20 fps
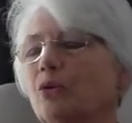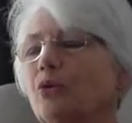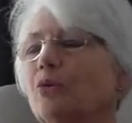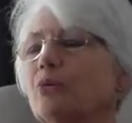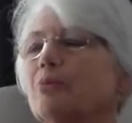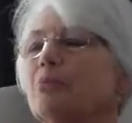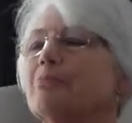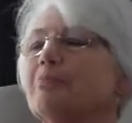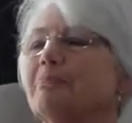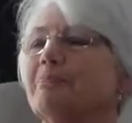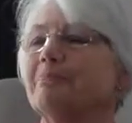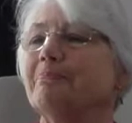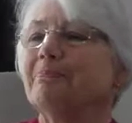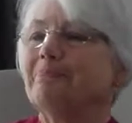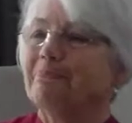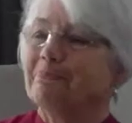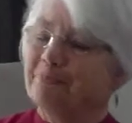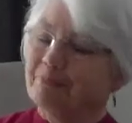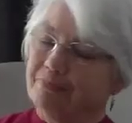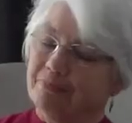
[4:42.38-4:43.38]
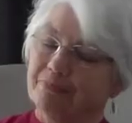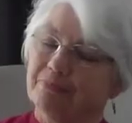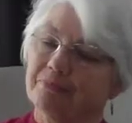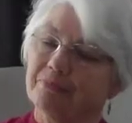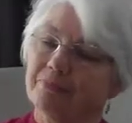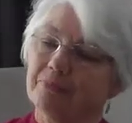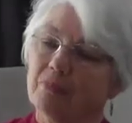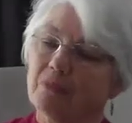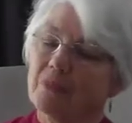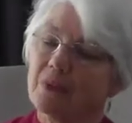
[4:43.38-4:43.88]
argument there in
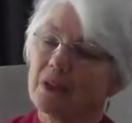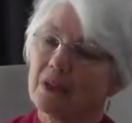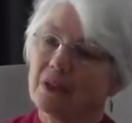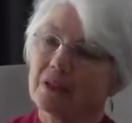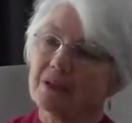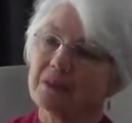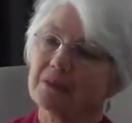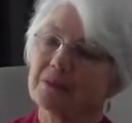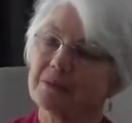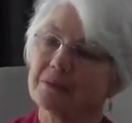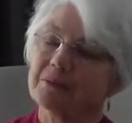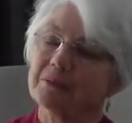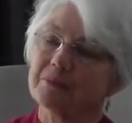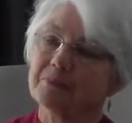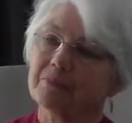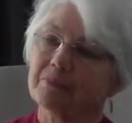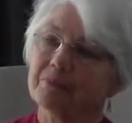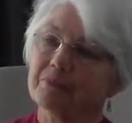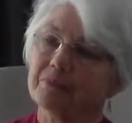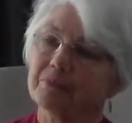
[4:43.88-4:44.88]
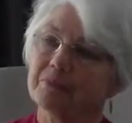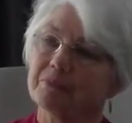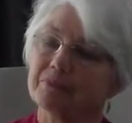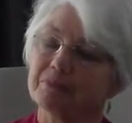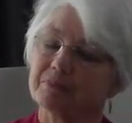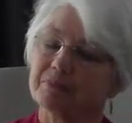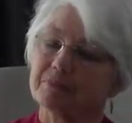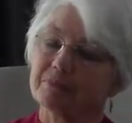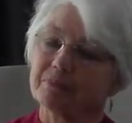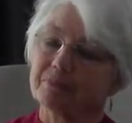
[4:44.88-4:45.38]
terms of not allowing that sort
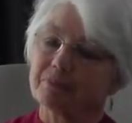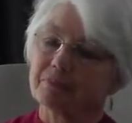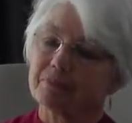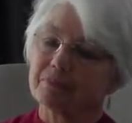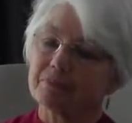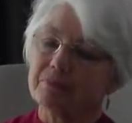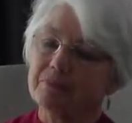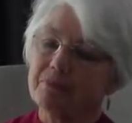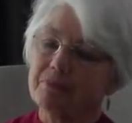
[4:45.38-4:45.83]
of stuff?